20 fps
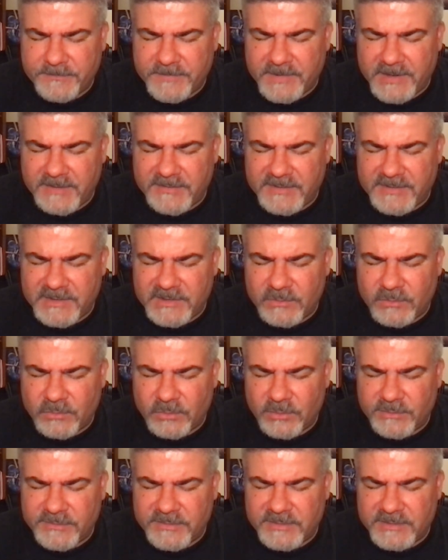I thank you,
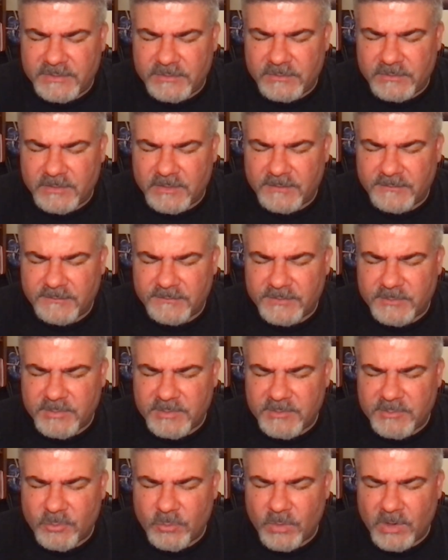Lord, that you love the
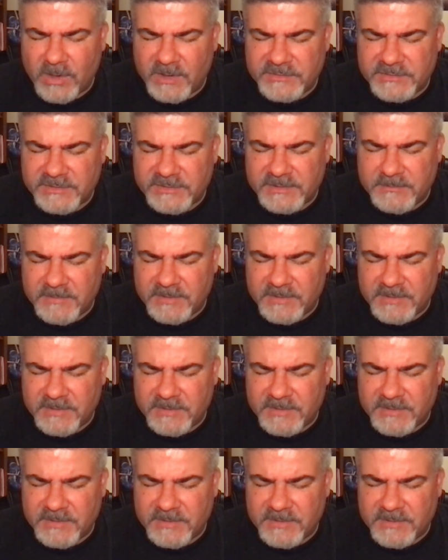people watching.